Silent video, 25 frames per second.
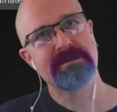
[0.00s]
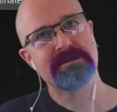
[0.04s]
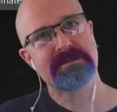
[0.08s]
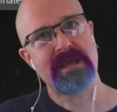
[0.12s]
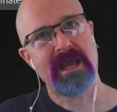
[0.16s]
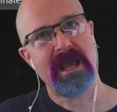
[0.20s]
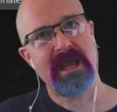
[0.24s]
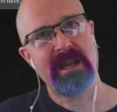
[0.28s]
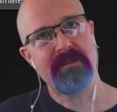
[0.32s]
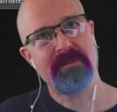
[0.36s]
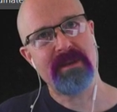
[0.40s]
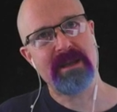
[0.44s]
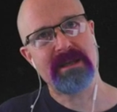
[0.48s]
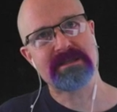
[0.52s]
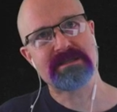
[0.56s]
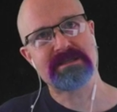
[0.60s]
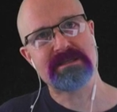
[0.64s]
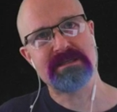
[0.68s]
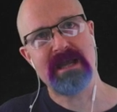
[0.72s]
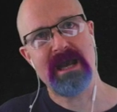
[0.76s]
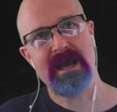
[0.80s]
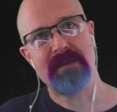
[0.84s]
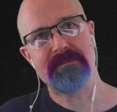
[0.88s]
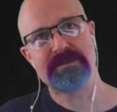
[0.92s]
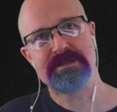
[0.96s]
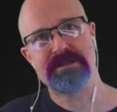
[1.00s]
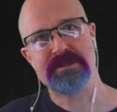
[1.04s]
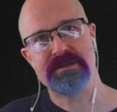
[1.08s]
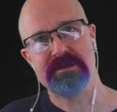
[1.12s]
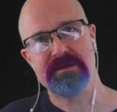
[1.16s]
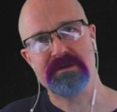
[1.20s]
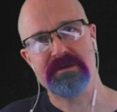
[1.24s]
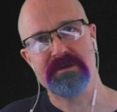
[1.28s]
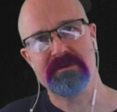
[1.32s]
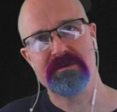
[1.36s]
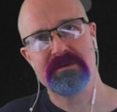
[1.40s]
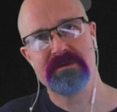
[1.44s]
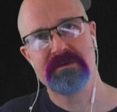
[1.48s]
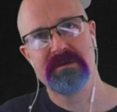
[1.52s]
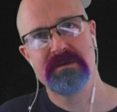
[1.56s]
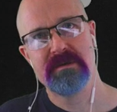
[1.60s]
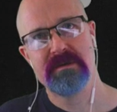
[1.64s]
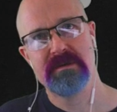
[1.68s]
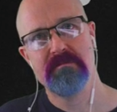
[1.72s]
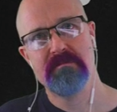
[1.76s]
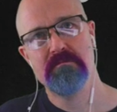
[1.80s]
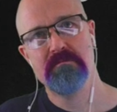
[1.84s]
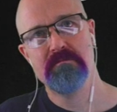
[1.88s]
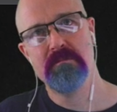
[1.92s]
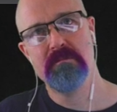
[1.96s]
animated snap to
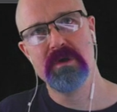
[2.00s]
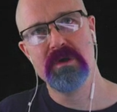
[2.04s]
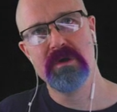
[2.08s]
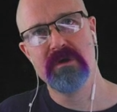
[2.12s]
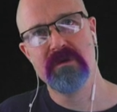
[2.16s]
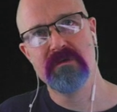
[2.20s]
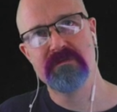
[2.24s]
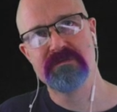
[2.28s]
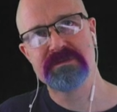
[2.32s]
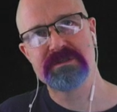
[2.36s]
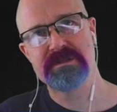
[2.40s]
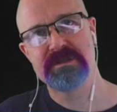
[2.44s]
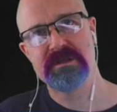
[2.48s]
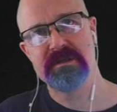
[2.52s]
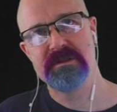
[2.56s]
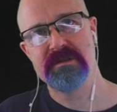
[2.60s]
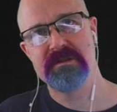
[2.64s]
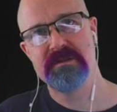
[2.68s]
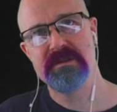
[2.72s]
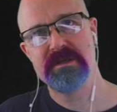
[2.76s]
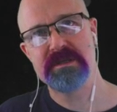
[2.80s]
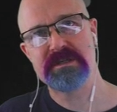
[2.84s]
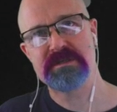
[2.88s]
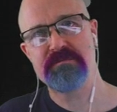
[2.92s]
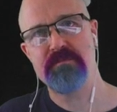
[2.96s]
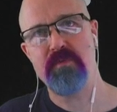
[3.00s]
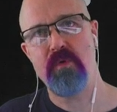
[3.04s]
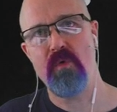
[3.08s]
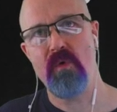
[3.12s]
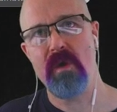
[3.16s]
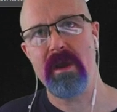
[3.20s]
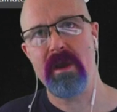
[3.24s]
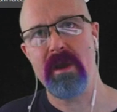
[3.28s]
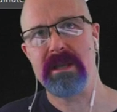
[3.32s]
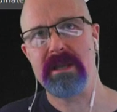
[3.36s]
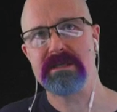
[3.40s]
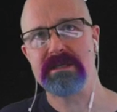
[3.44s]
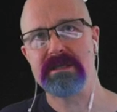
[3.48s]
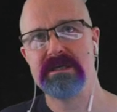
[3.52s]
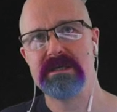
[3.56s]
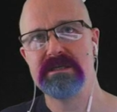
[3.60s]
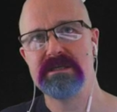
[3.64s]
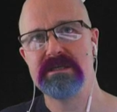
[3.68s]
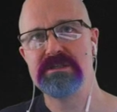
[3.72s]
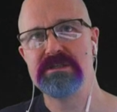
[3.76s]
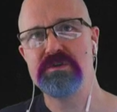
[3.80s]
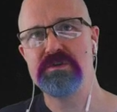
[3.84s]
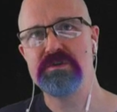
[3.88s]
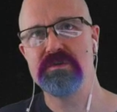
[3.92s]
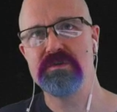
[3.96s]
moves this point
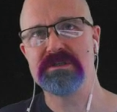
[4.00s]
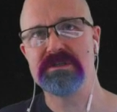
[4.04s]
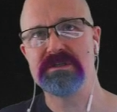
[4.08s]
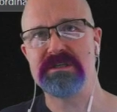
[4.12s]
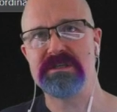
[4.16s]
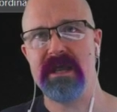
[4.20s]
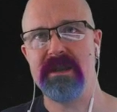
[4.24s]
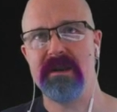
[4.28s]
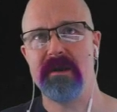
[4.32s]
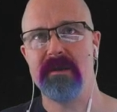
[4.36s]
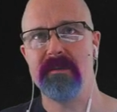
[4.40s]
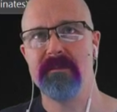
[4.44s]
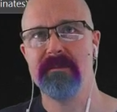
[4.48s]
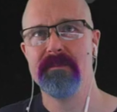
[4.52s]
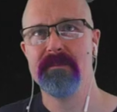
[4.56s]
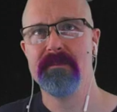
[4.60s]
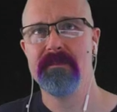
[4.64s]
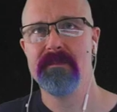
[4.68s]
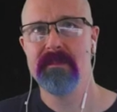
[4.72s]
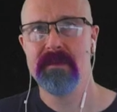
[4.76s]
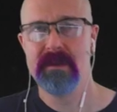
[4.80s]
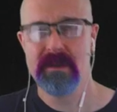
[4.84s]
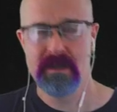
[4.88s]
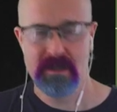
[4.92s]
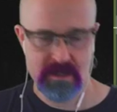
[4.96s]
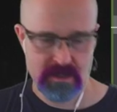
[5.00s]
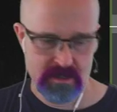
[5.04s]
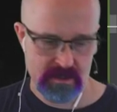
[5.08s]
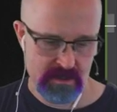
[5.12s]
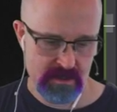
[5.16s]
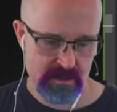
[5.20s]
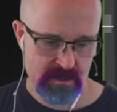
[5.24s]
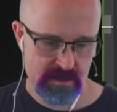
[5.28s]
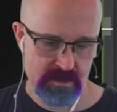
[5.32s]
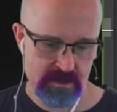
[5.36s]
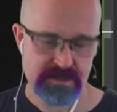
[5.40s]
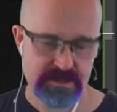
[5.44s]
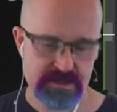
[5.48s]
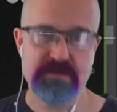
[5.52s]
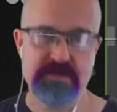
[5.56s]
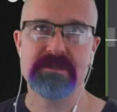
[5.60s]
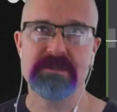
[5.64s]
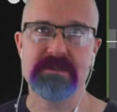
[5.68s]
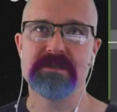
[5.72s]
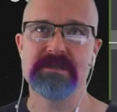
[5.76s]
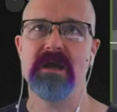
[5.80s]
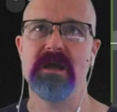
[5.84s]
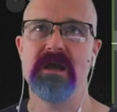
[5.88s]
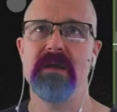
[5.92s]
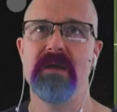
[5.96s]
to the center. Let's see what
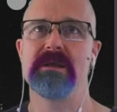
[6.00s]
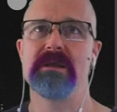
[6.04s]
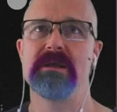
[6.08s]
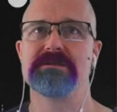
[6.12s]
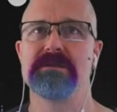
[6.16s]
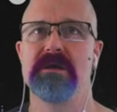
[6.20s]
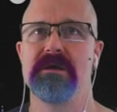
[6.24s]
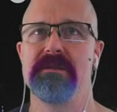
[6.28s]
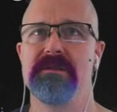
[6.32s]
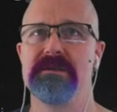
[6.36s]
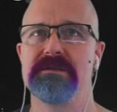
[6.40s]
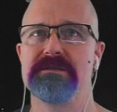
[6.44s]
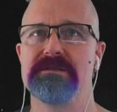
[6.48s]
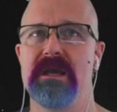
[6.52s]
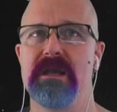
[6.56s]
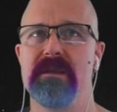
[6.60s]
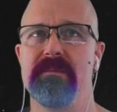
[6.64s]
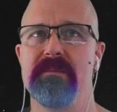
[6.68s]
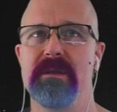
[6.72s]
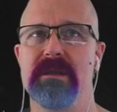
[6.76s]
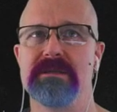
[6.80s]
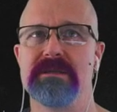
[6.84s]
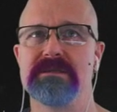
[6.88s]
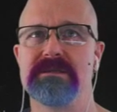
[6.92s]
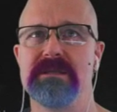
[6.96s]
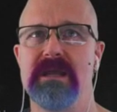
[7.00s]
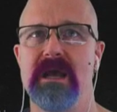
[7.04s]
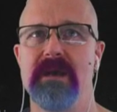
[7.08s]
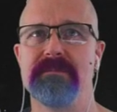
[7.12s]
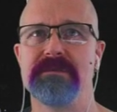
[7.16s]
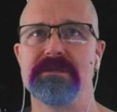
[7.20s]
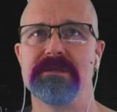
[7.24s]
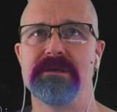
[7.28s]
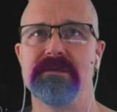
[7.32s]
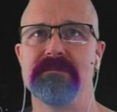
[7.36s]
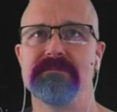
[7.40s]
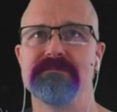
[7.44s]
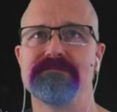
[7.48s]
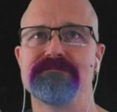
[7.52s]
the timing is on this animated snap to.